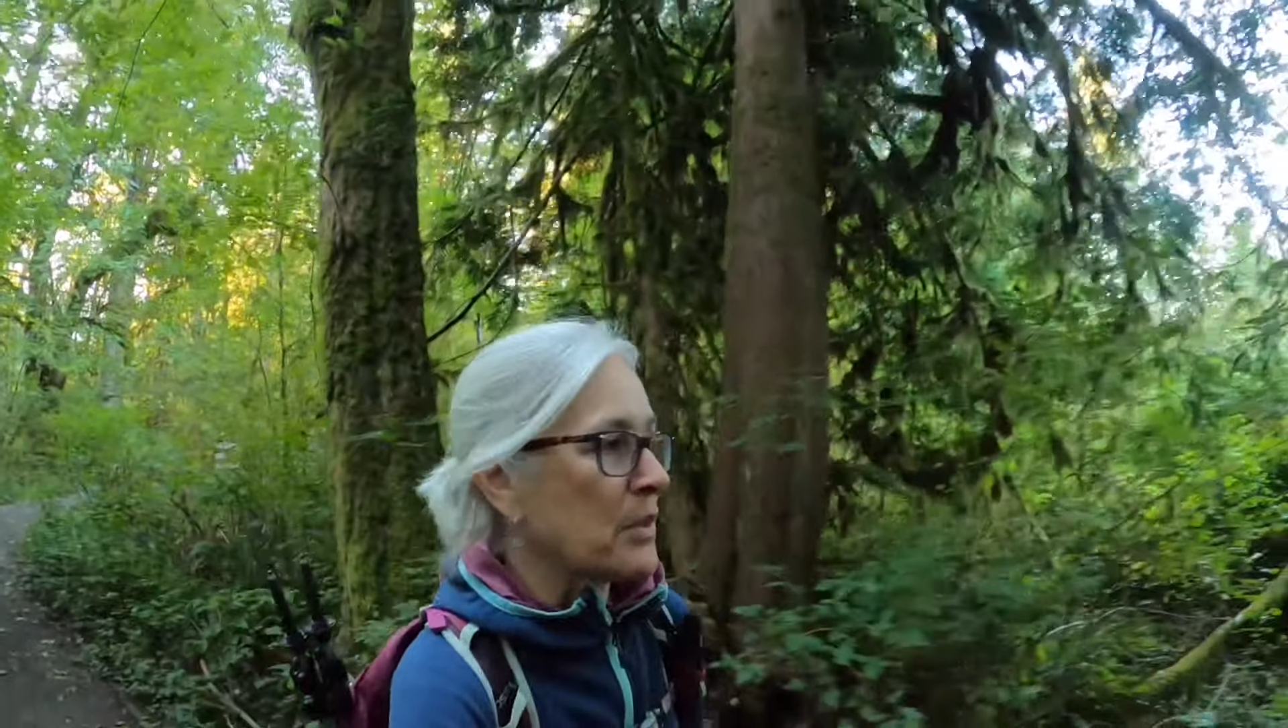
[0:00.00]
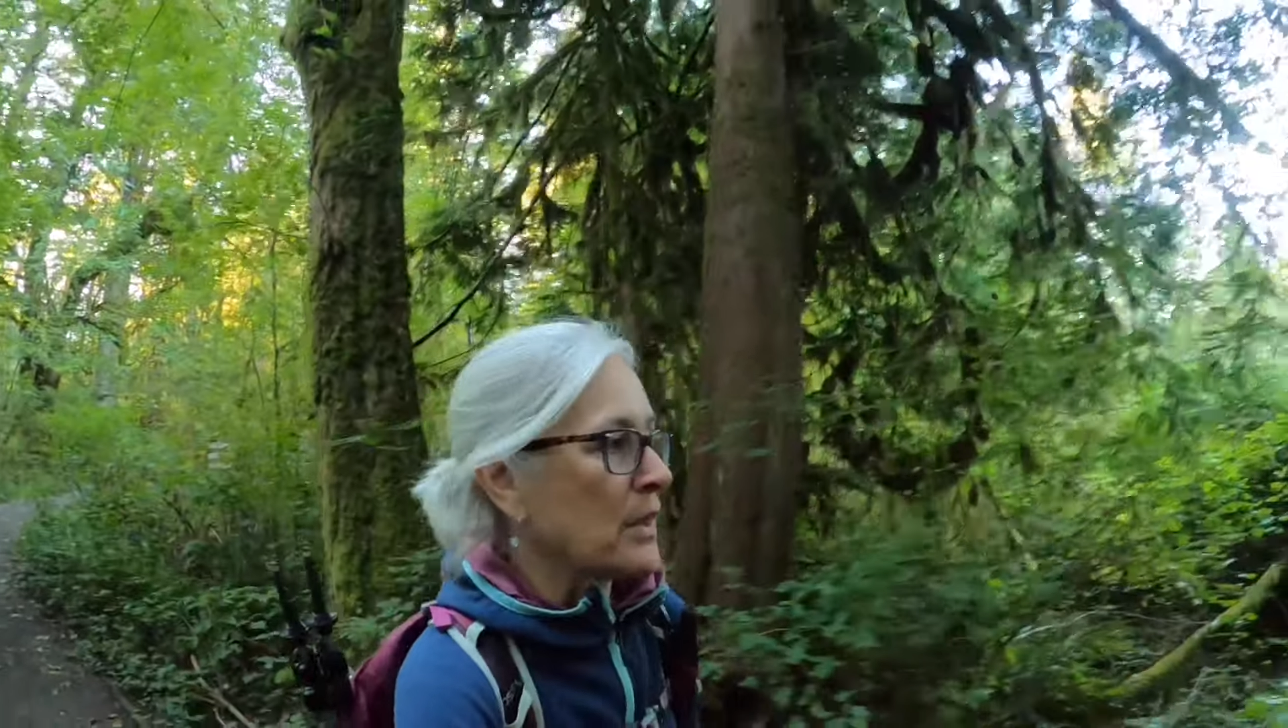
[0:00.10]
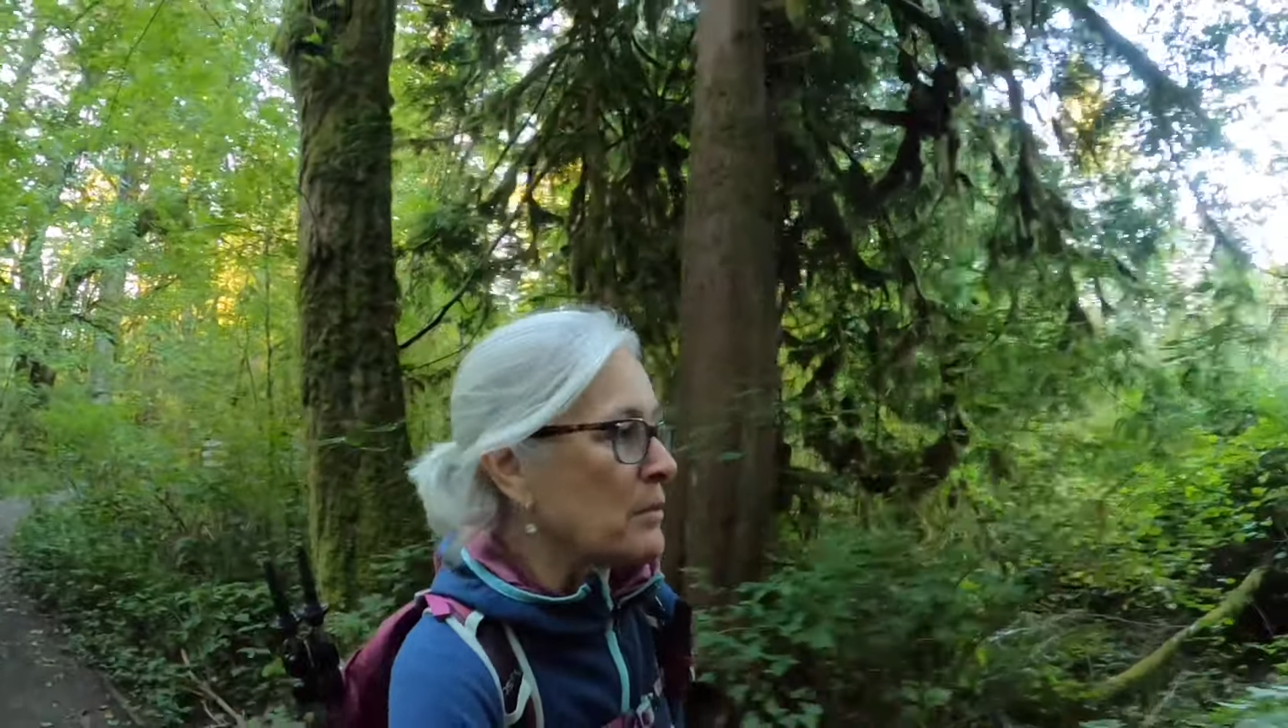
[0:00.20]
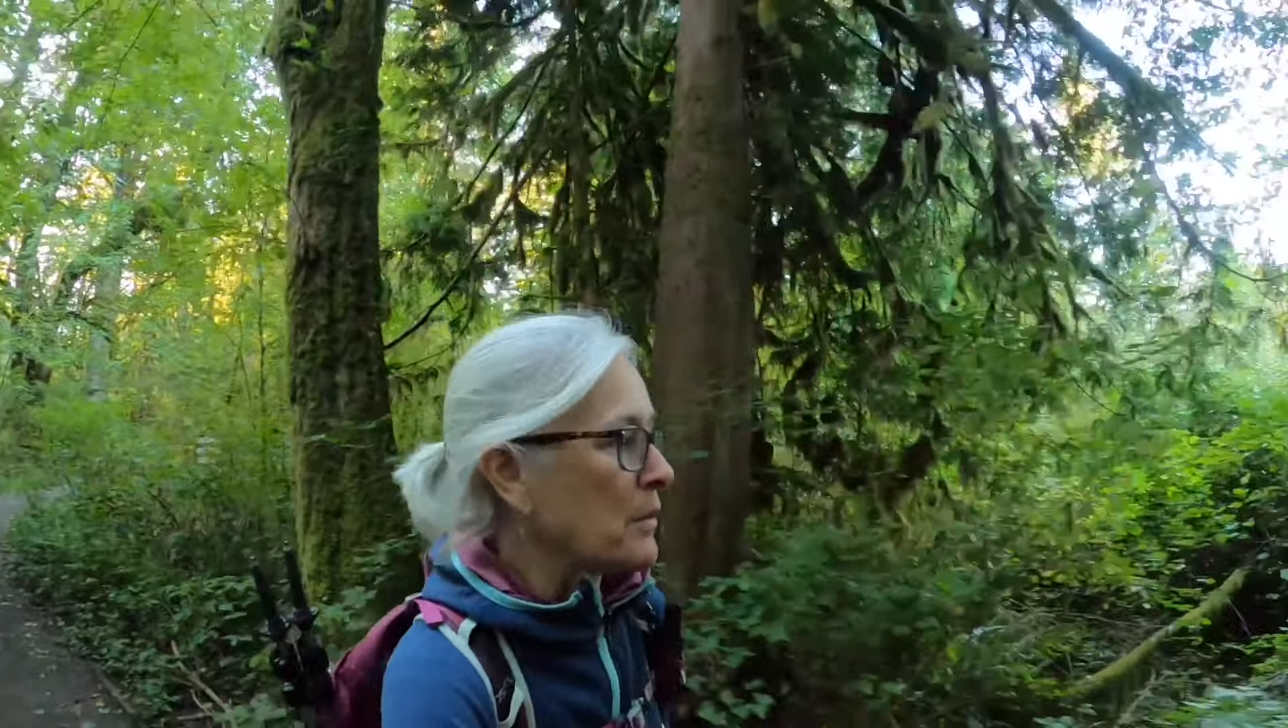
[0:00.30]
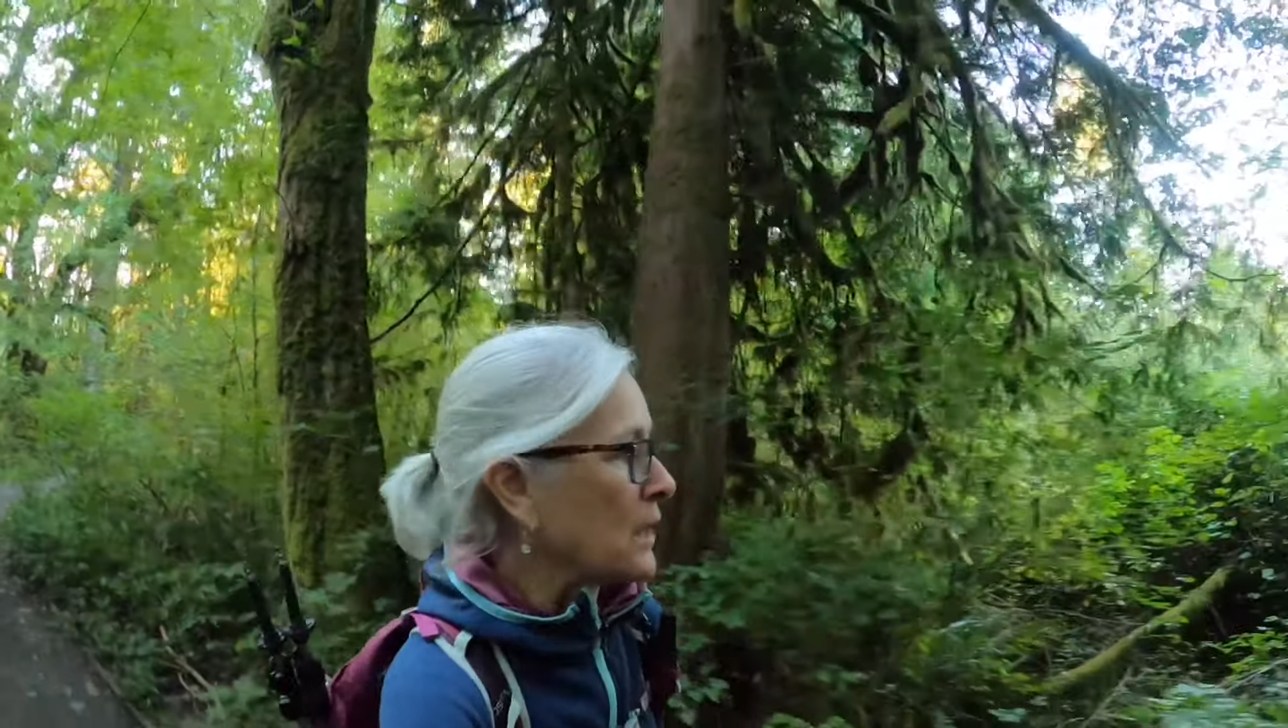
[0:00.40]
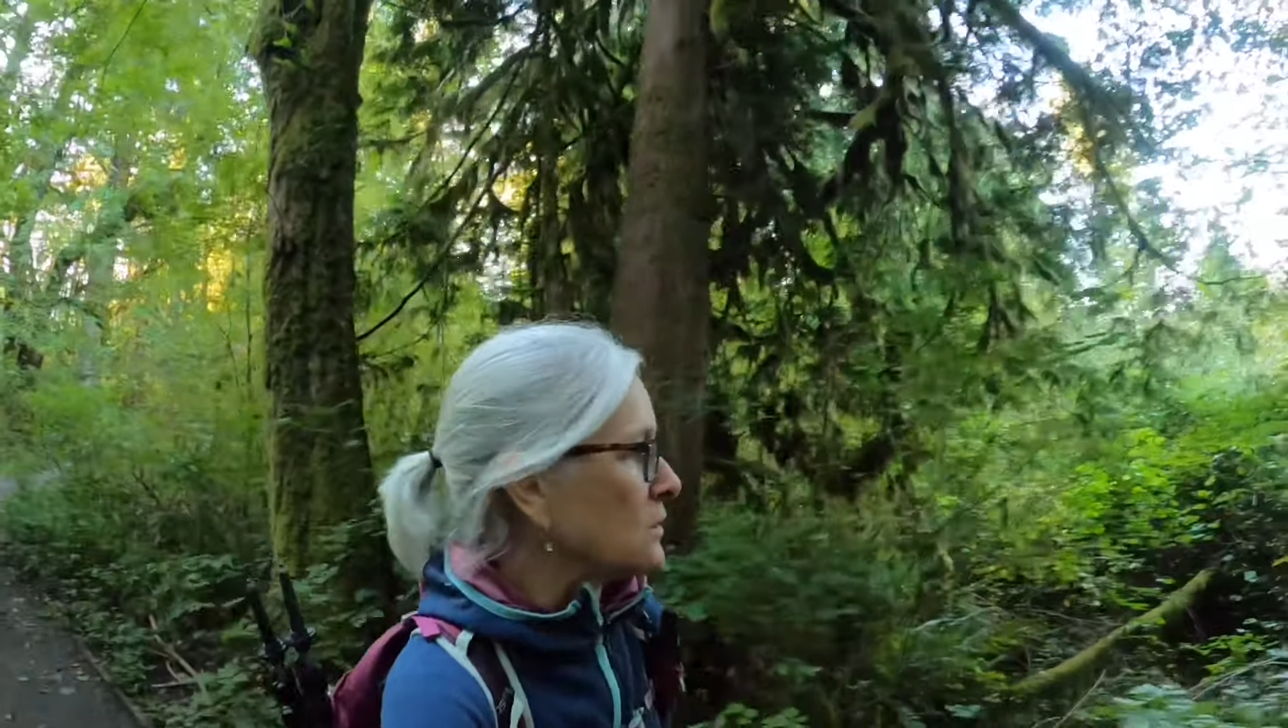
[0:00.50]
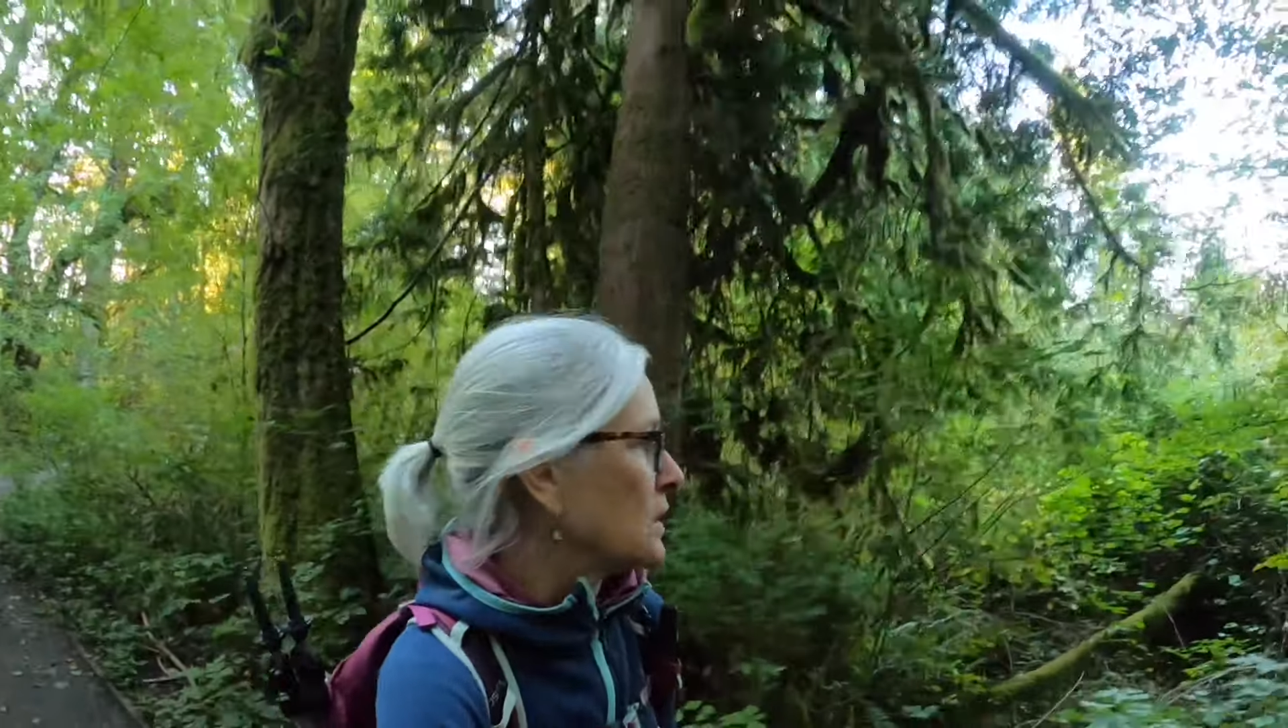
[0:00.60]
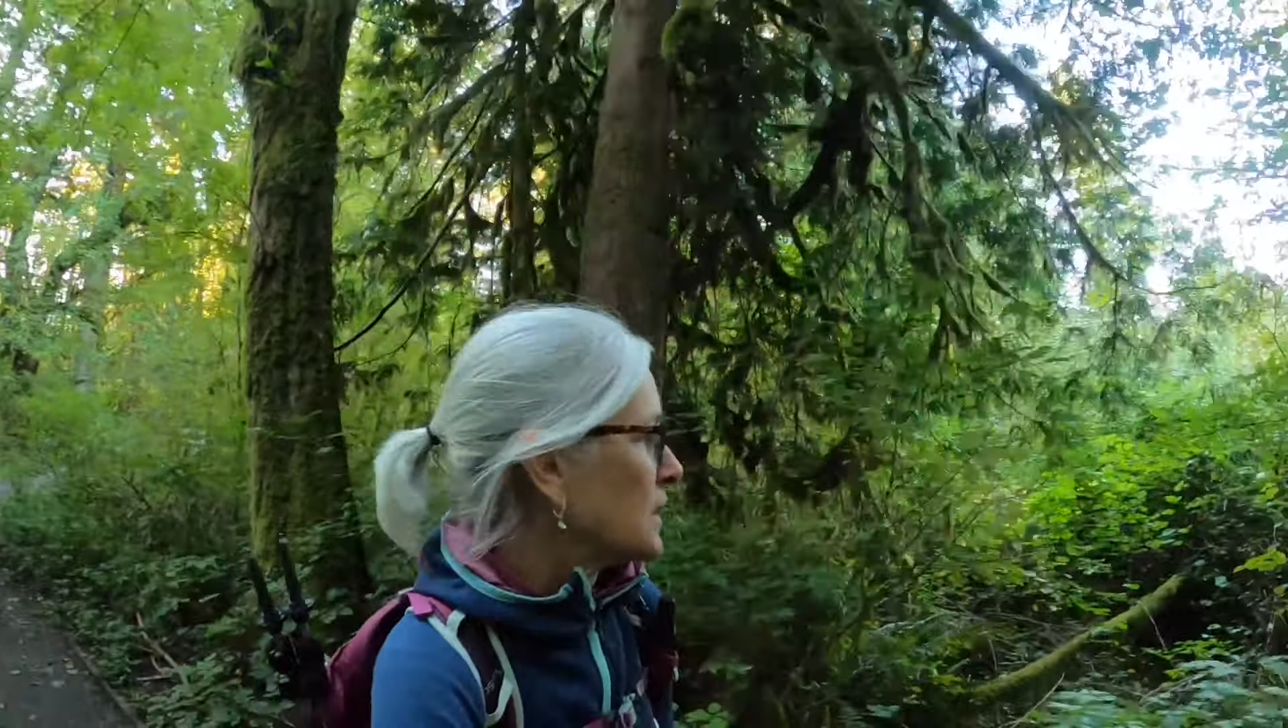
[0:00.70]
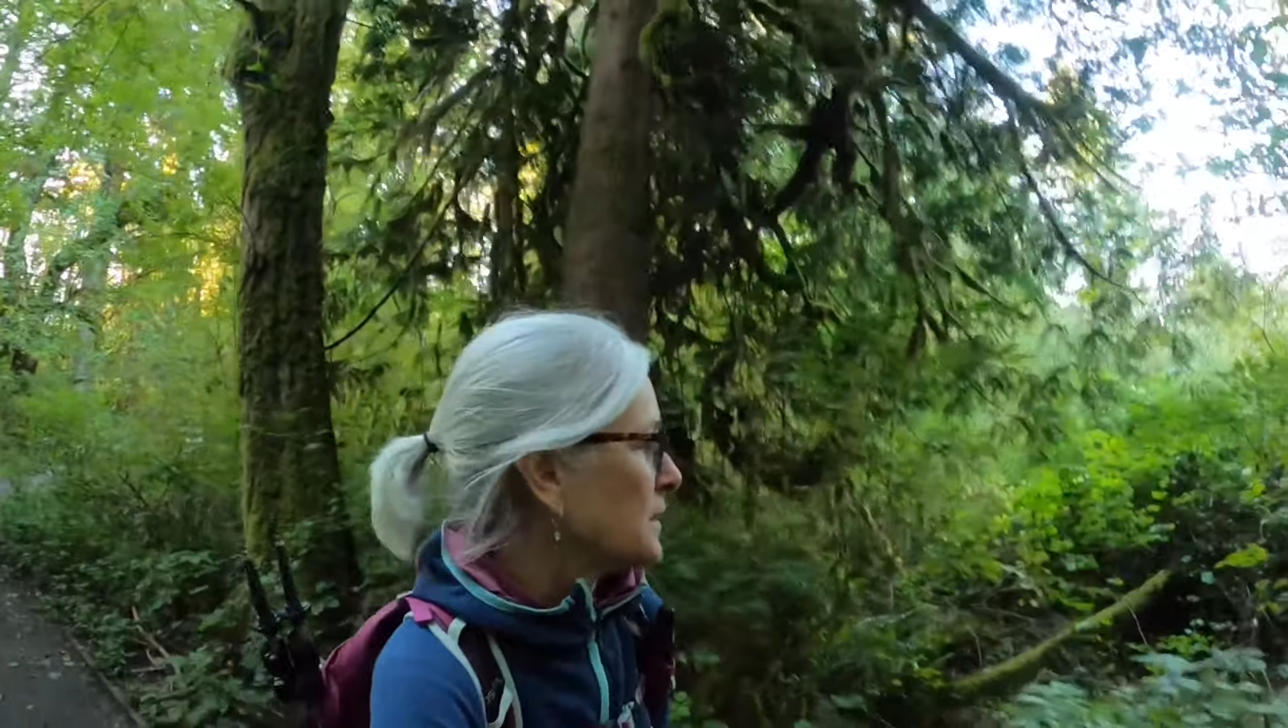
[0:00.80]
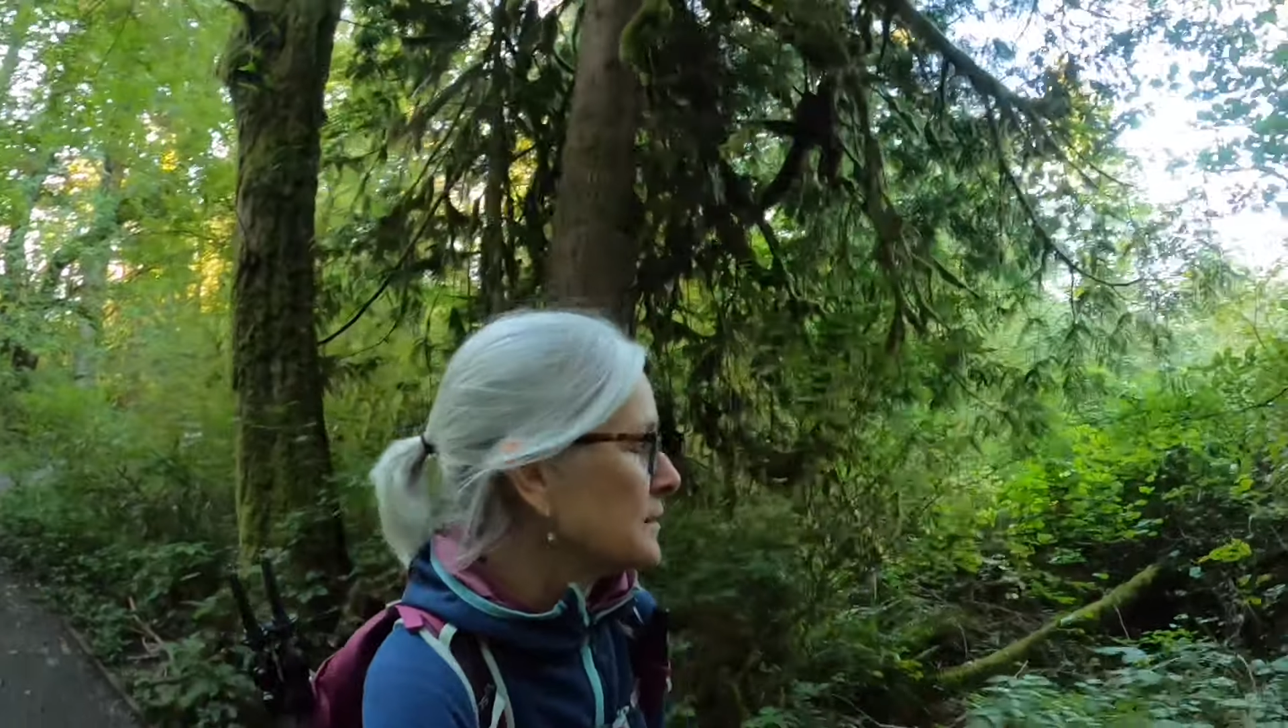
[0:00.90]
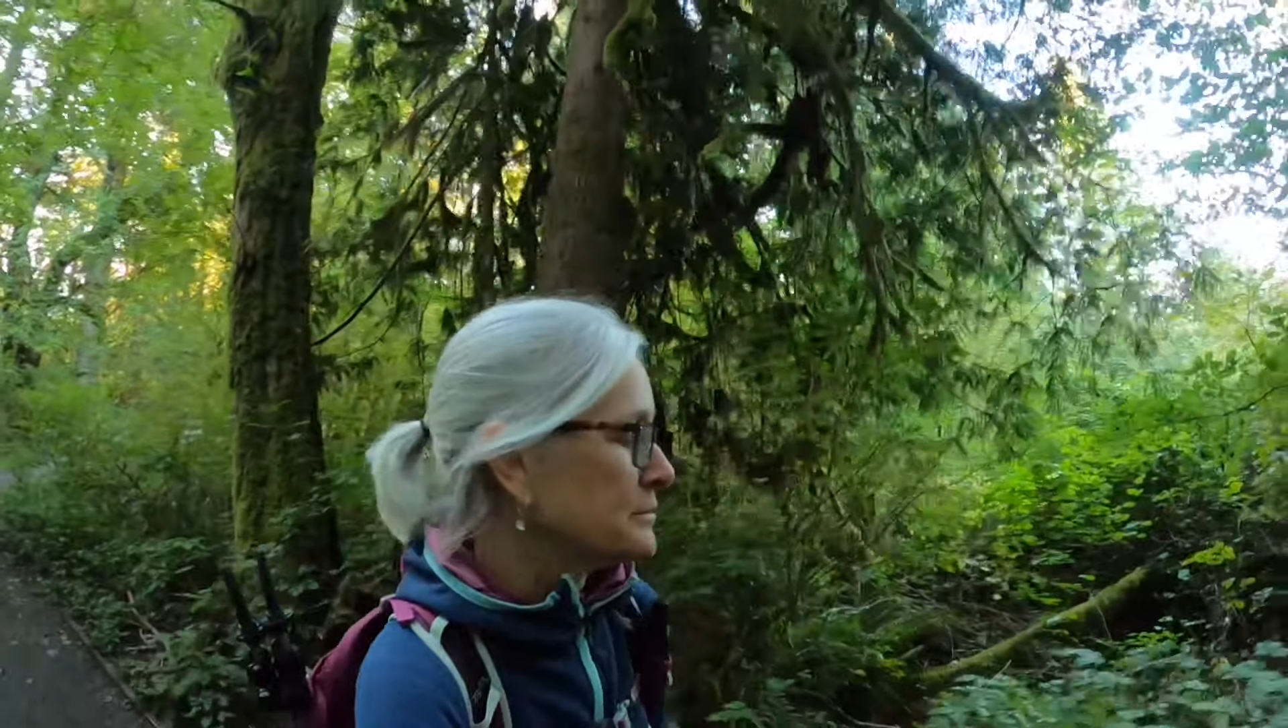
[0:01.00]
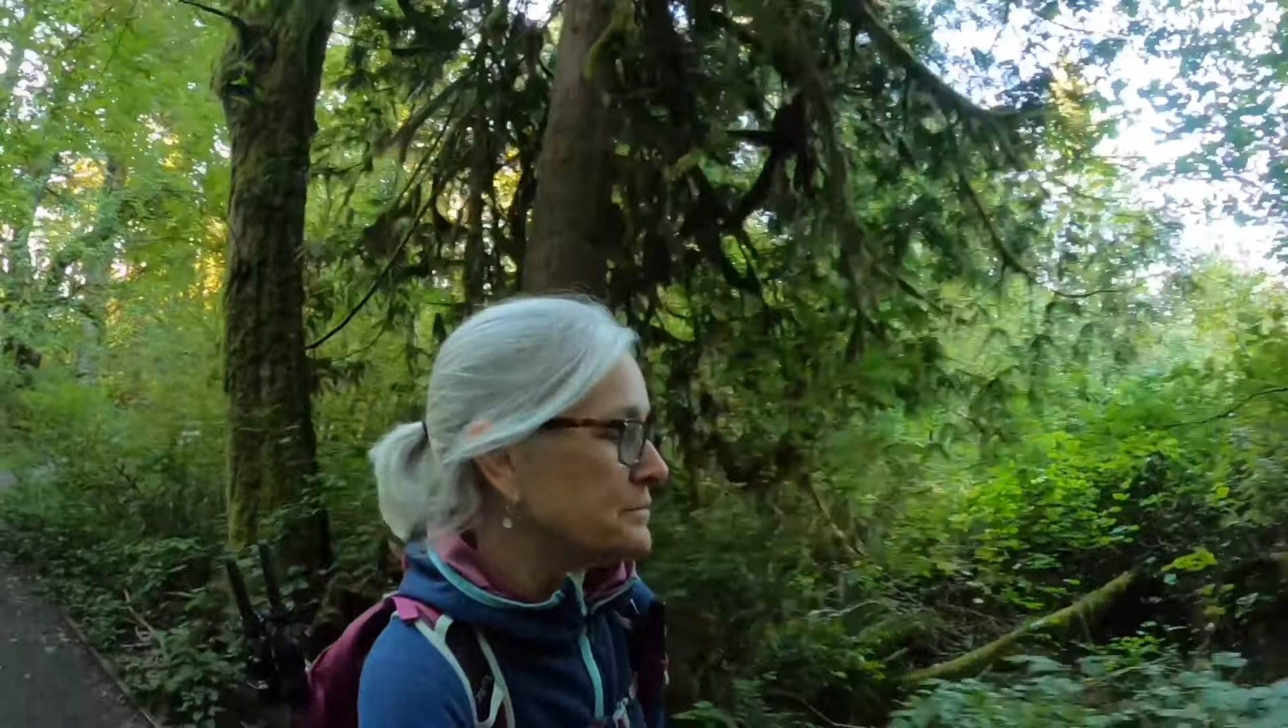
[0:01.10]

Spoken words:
the mountain here.